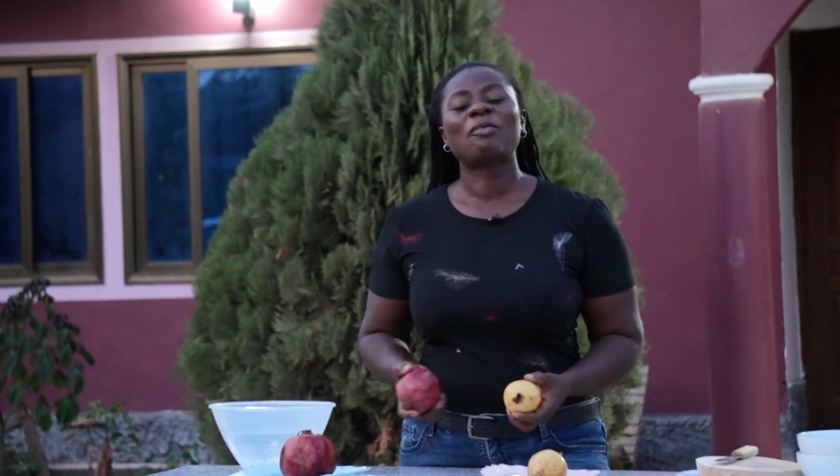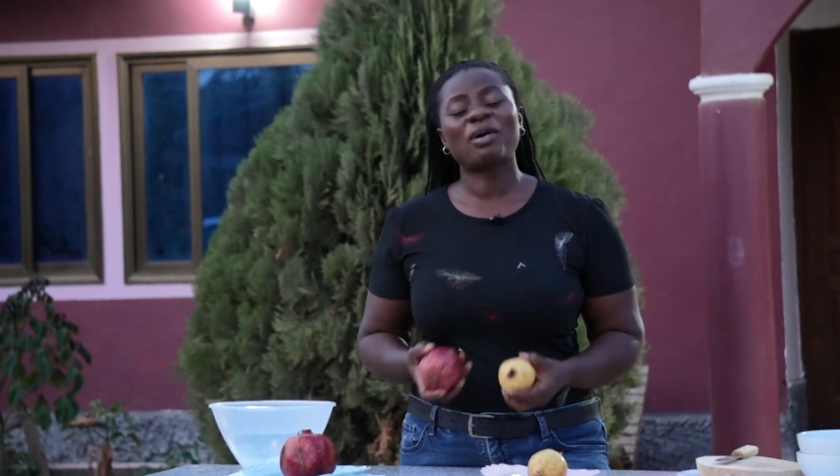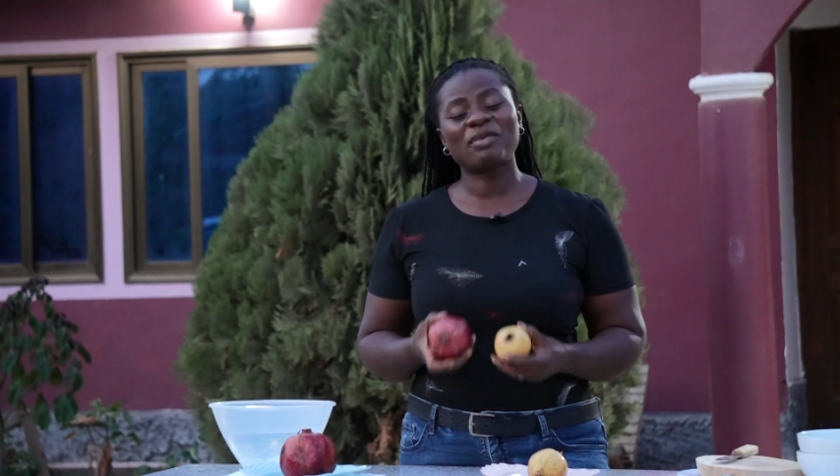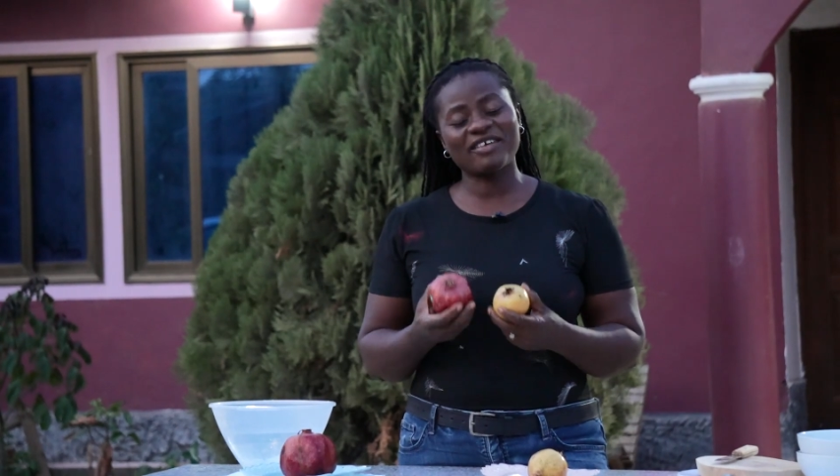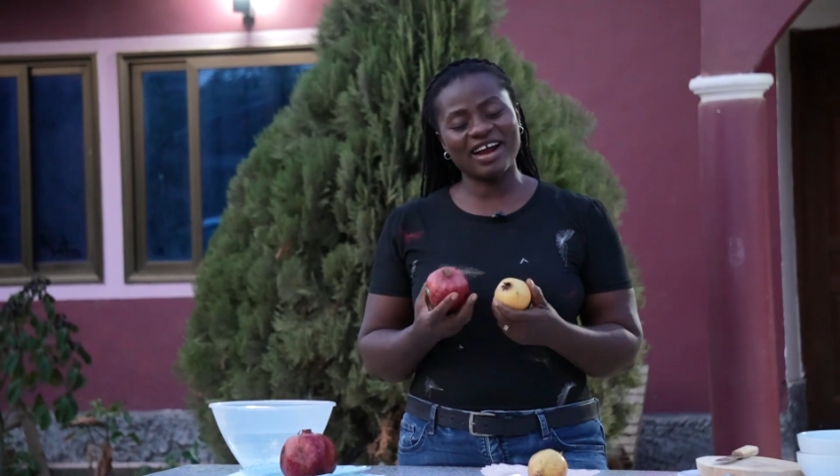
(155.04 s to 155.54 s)

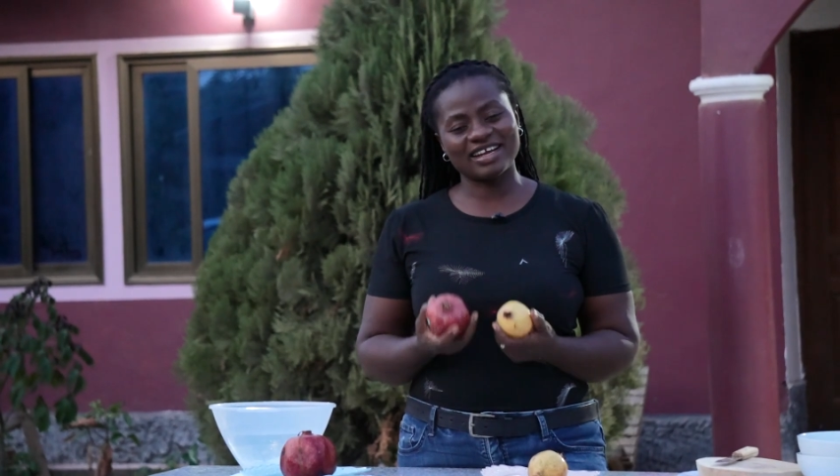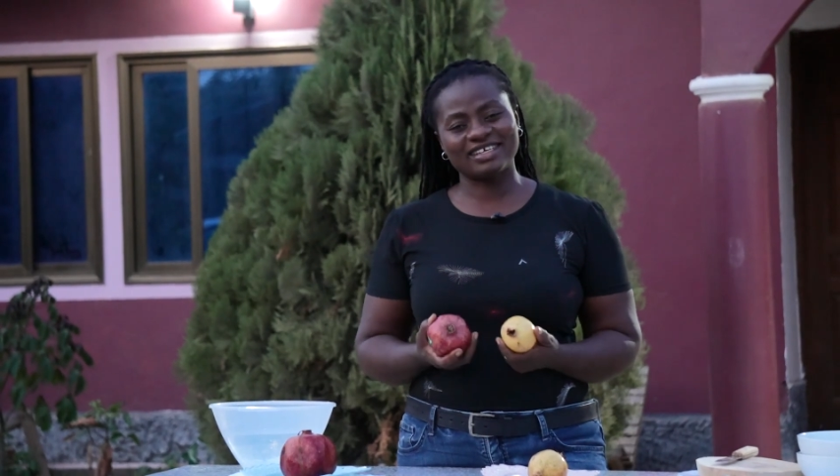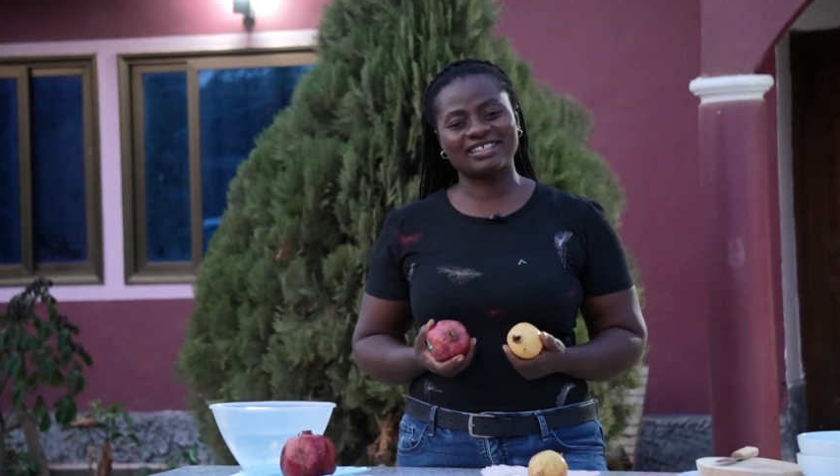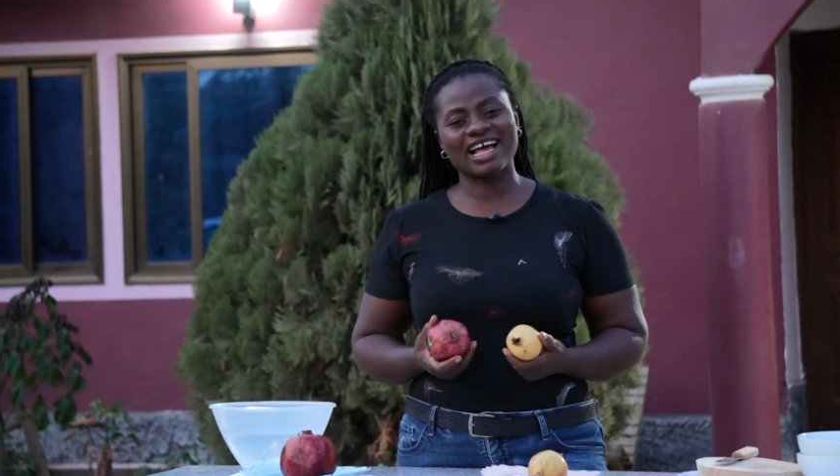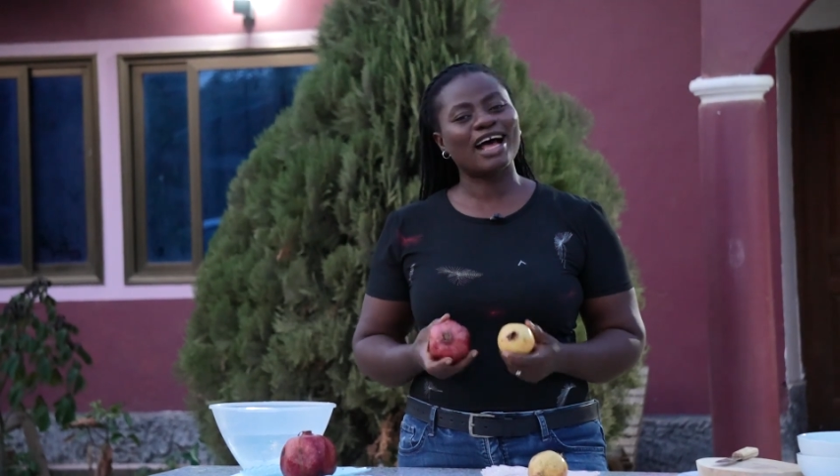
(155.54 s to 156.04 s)

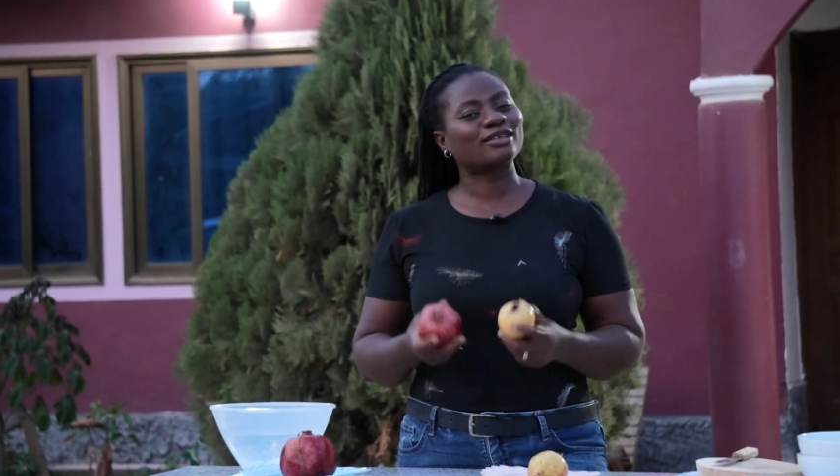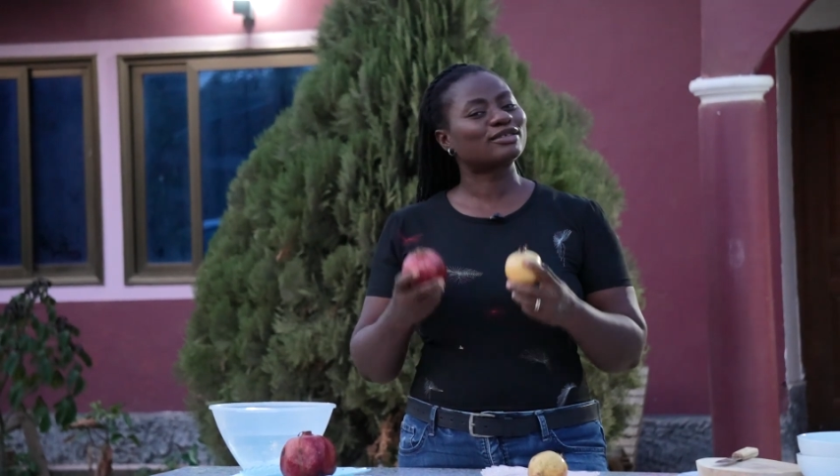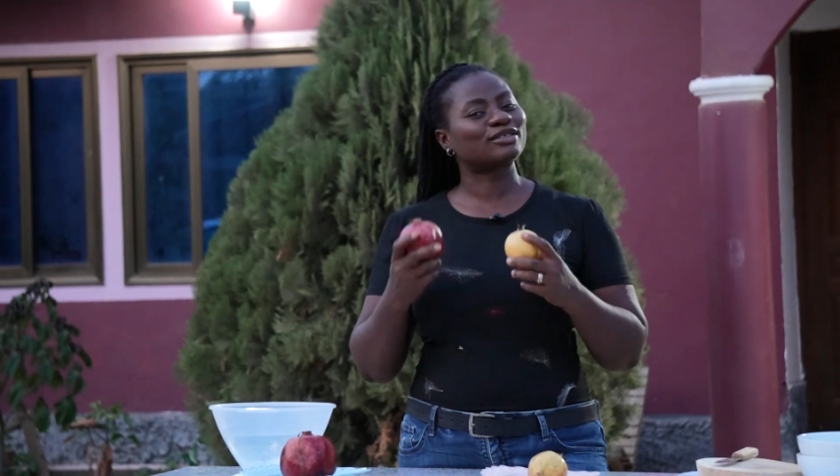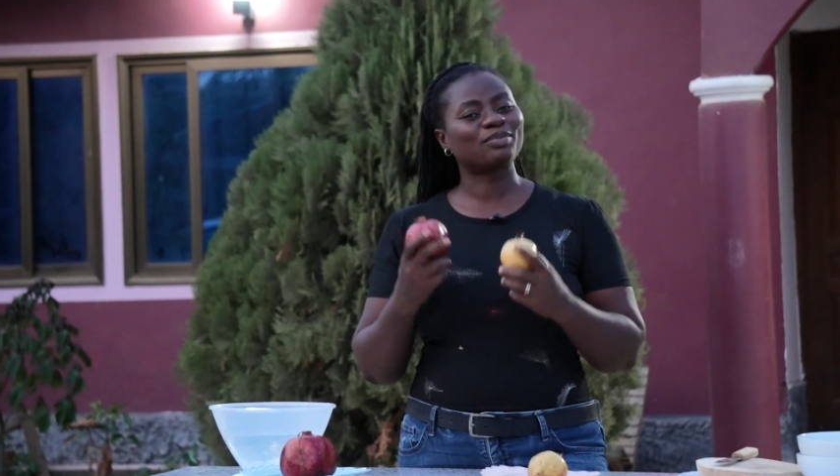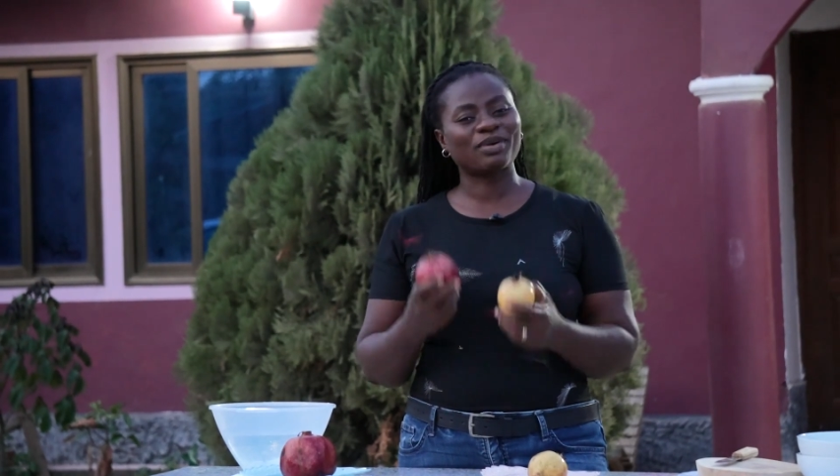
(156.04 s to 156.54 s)
Pomegranates are
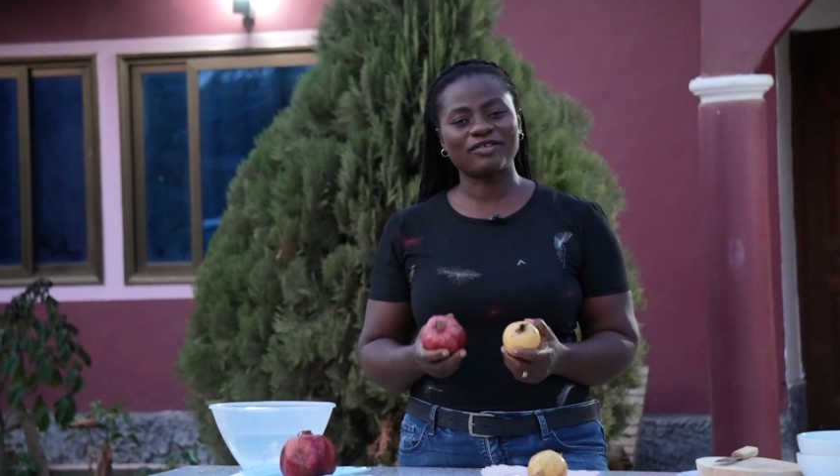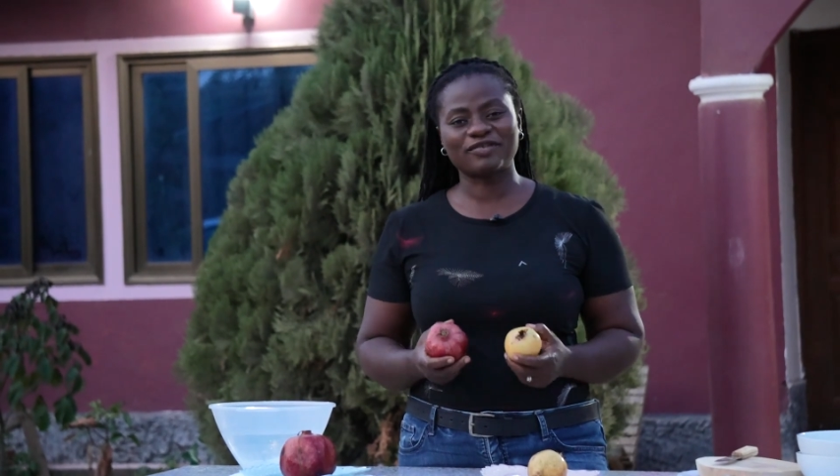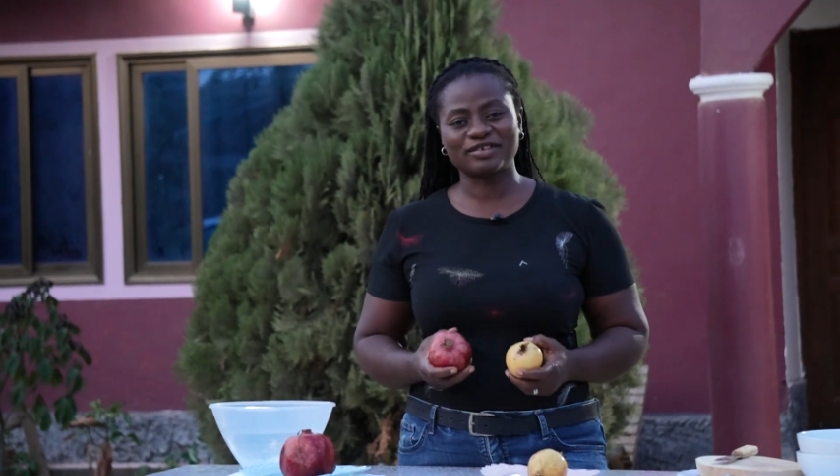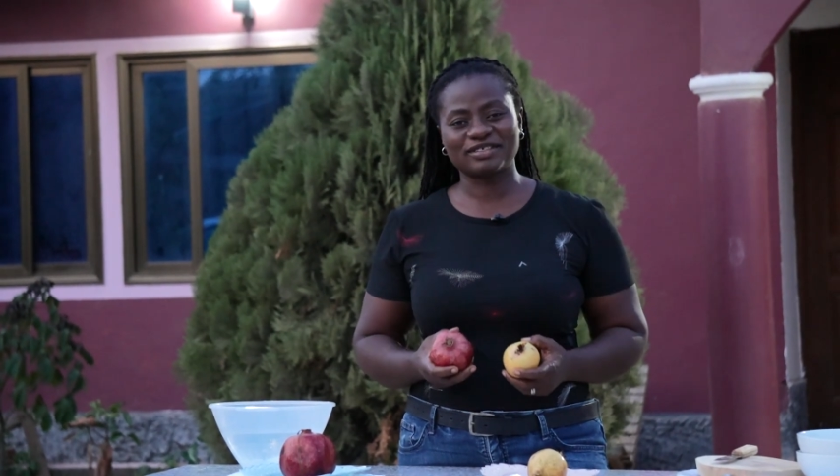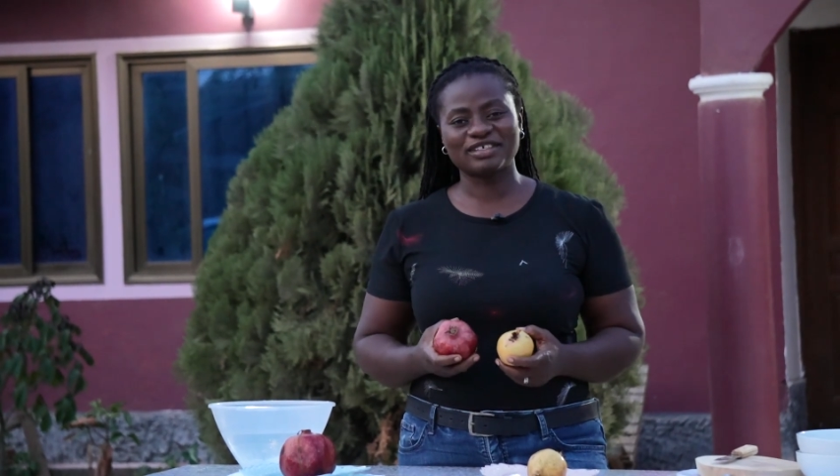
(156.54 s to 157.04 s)
super
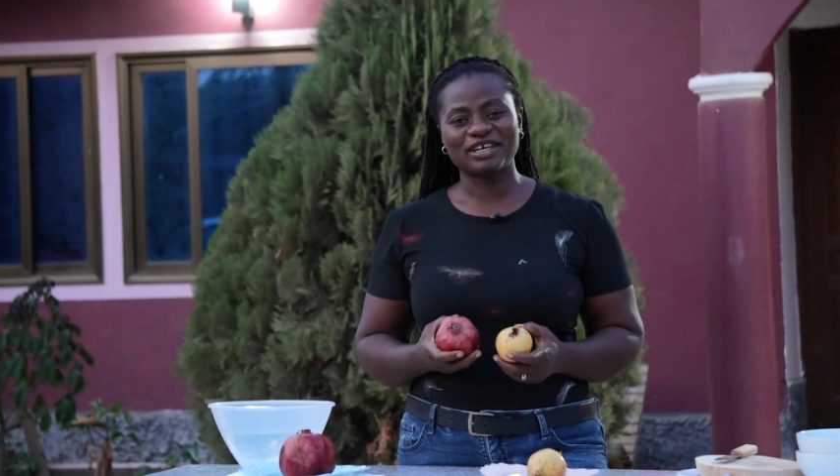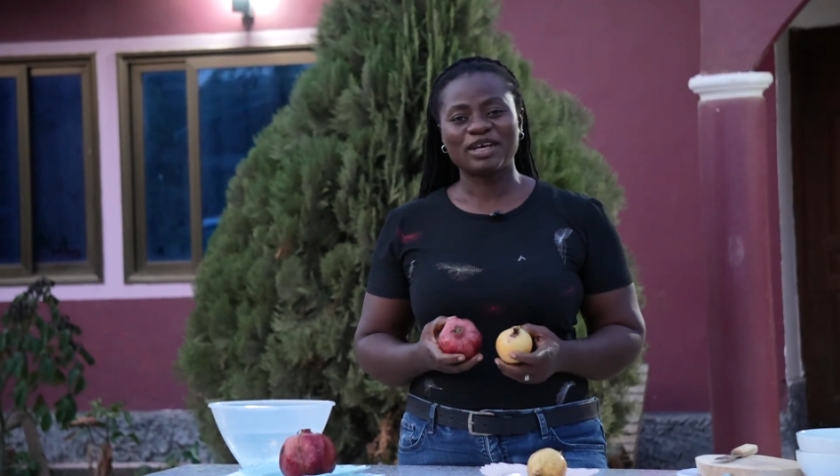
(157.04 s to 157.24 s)
fruits